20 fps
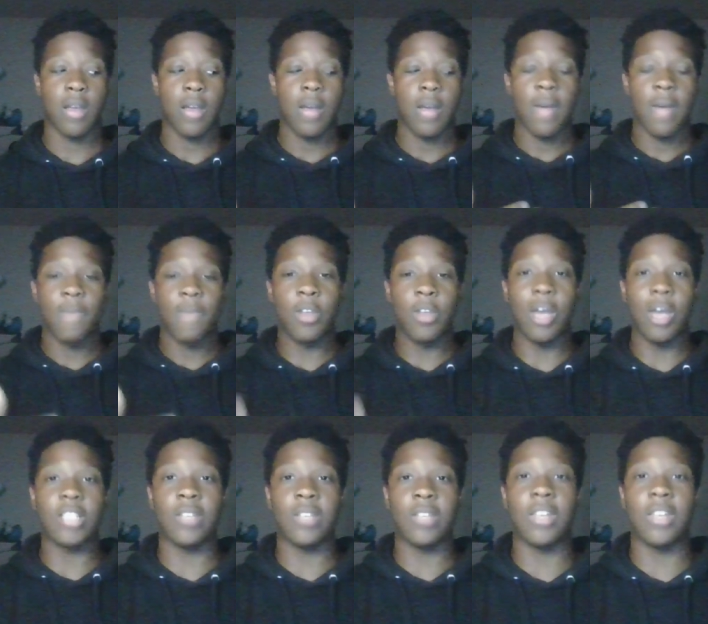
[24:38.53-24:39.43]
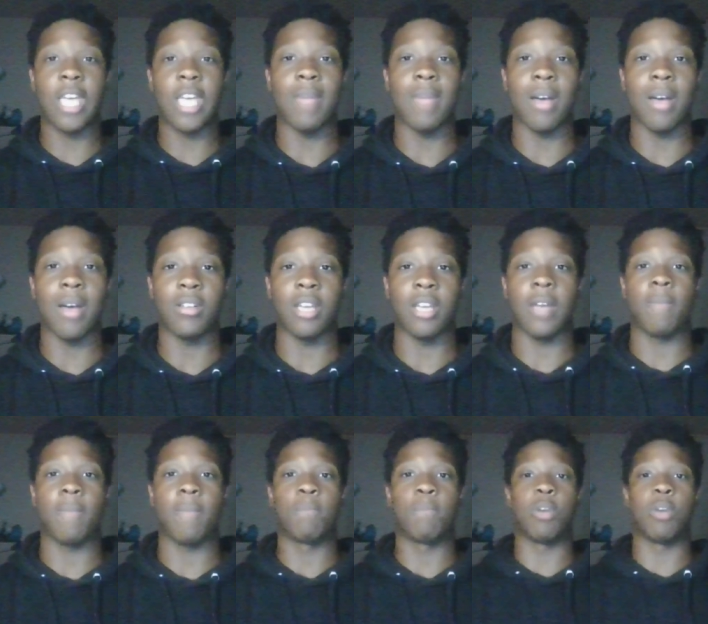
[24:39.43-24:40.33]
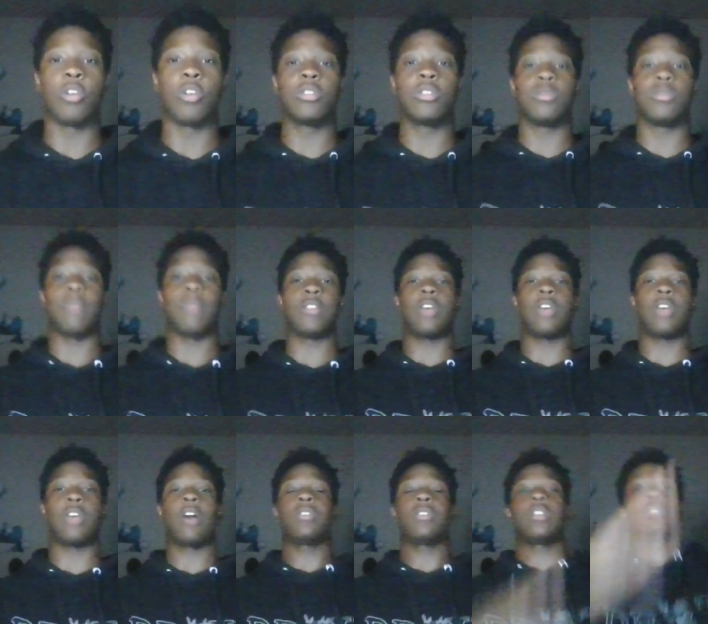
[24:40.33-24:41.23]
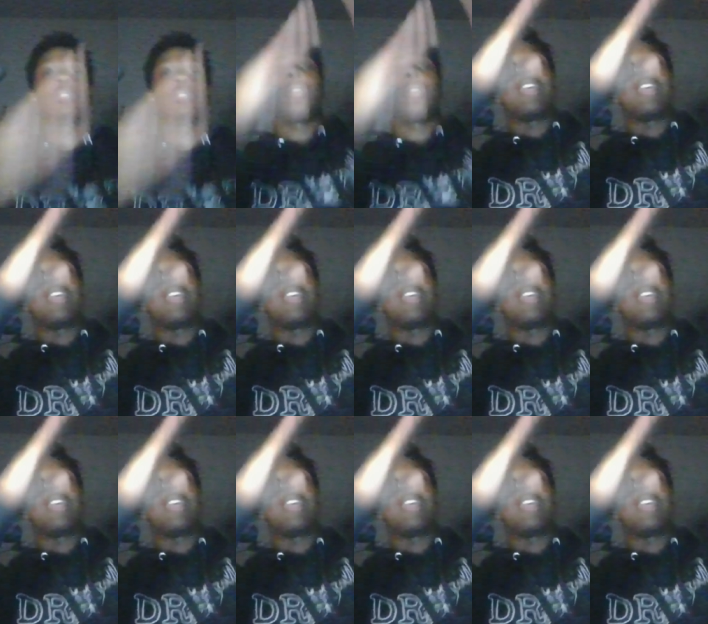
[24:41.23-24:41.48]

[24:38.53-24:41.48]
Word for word: Video hasn't even came out yet. Bro's mental health is on a